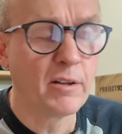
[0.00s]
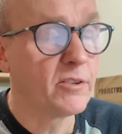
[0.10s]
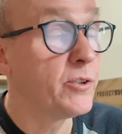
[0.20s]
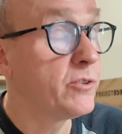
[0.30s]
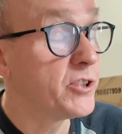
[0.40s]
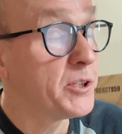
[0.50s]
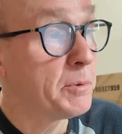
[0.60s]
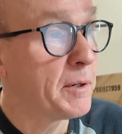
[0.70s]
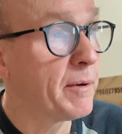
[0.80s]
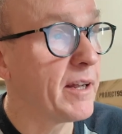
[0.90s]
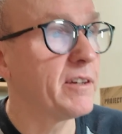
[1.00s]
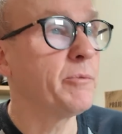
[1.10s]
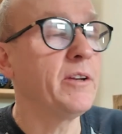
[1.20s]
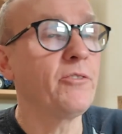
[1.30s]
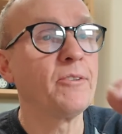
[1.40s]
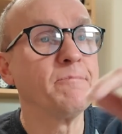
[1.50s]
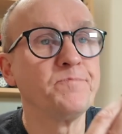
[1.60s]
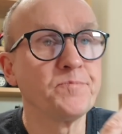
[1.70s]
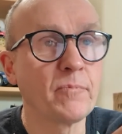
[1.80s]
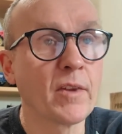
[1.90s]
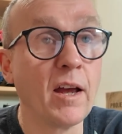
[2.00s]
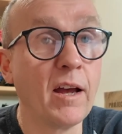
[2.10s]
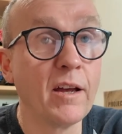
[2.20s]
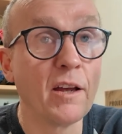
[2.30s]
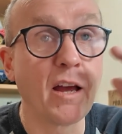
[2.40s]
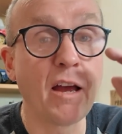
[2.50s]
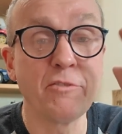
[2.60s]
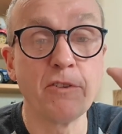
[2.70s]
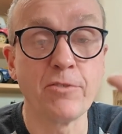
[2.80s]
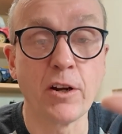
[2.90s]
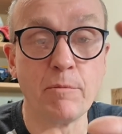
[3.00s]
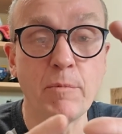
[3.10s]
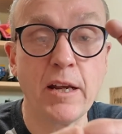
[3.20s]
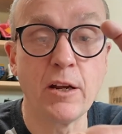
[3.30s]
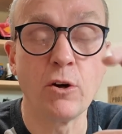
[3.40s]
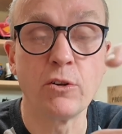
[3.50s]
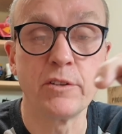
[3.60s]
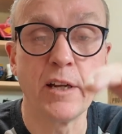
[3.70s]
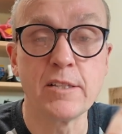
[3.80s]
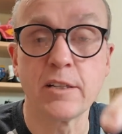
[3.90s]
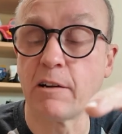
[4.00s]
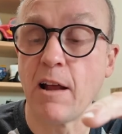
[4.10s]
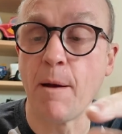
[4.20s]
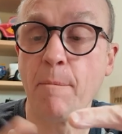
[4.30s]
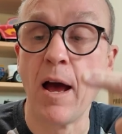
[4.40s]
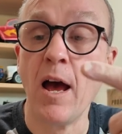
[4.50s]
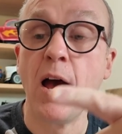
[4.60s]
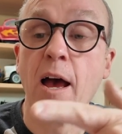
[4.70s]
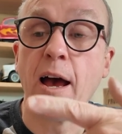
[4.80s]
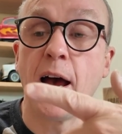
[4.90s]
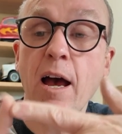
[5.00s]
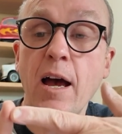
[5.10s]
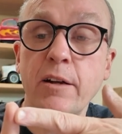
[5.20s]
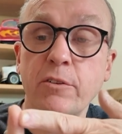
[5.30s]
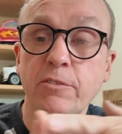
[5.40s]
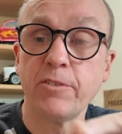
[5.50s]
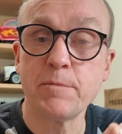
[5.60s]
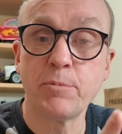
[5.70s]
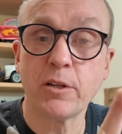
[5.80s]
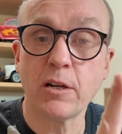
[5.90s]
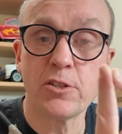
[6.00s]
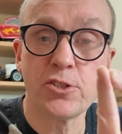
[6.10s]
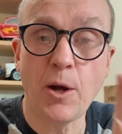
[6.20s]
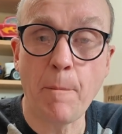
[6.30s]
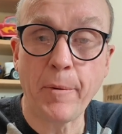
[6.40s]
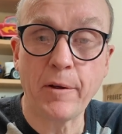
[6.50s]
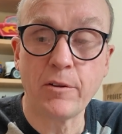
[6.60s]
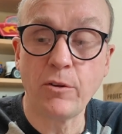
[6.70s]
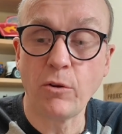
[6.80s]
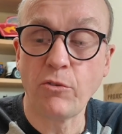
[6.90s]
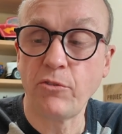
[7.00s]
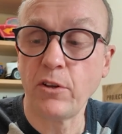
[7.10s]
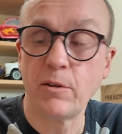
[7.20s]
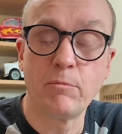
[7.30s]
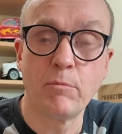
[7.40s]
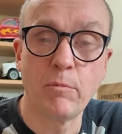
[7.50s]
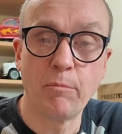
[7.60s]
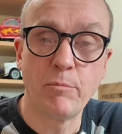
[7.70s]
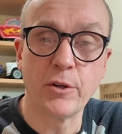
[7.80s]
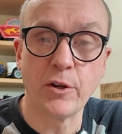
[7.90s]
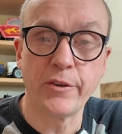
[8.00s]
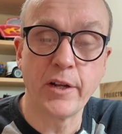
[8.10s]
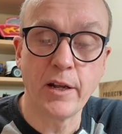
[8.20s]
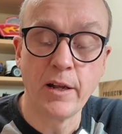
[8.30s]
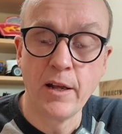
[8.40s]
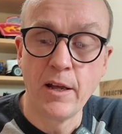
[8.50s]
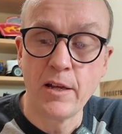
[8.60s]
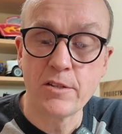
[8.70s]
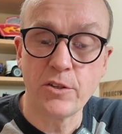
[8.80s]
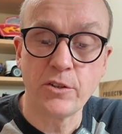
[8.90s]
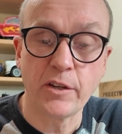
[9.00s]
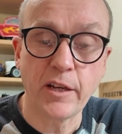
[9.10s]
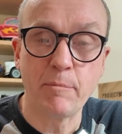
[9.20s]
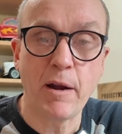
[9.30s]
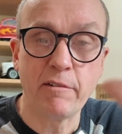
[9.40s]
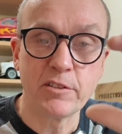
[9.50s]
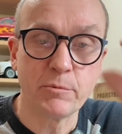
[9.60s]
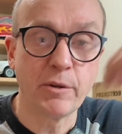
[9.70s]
YouTube about the wheels. If you follow me on the Instagram and on the Facebook shop, you'll see them put on there, so you can get bearings and